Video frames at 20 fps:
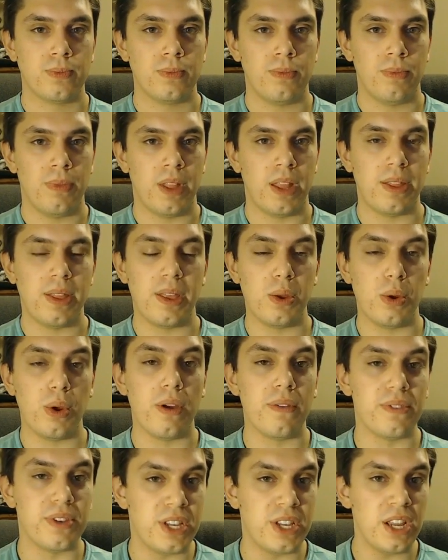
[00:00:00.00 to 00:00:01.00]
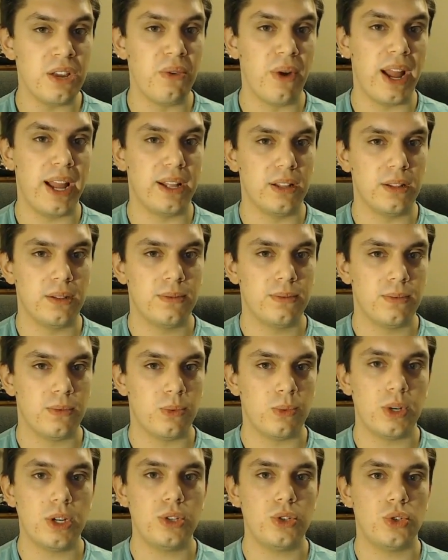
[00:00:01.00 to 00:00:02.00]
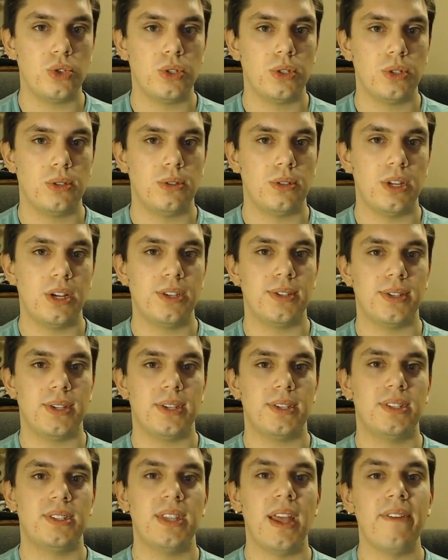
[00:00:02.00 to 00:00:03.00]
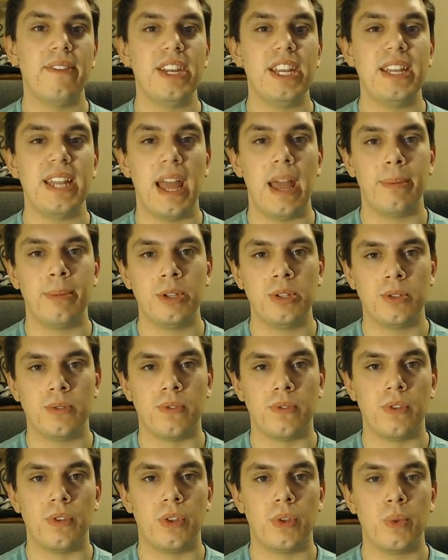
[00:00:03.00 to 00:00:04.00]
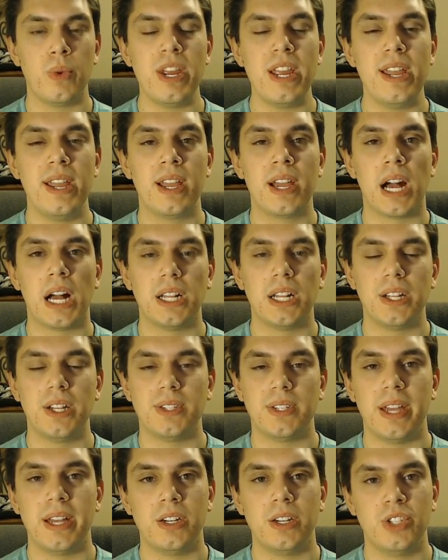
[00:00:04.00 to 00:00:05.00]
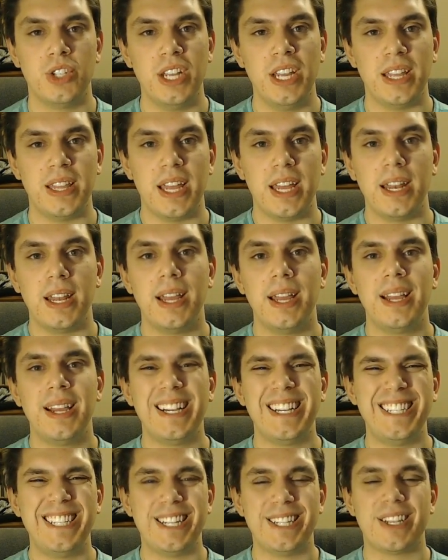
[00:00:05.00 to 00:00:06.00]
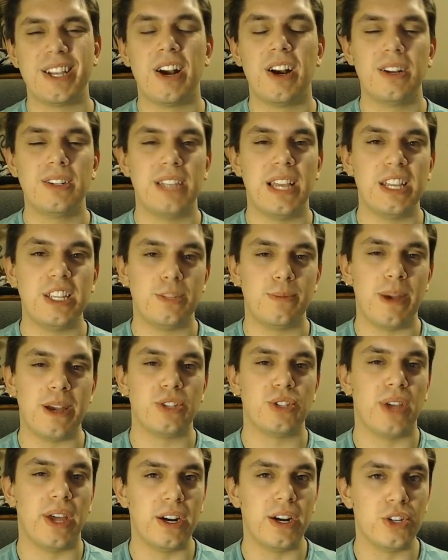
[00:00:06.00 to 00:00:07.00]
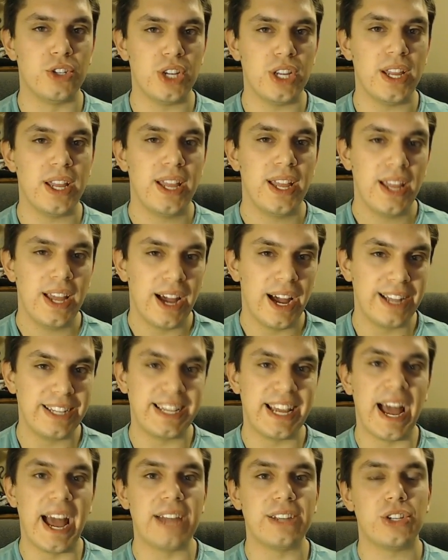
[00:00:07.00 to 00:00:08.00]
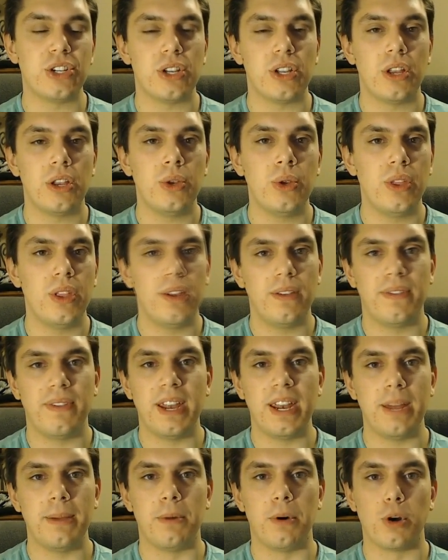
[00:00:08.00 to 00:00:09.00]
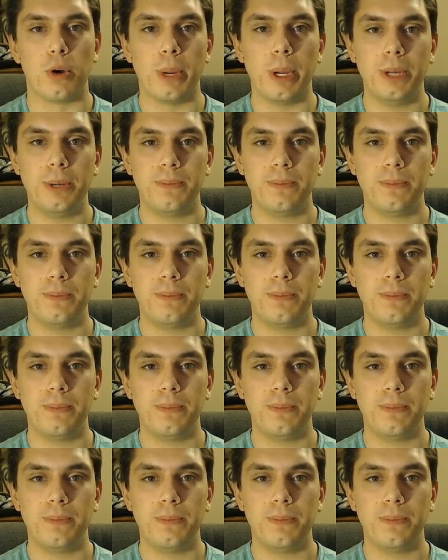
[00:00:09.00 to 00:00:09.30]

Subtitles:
And then you have Derail, which does 70 damage for 3 colorless energy and then discards a special energy attached to the defending Pokemon.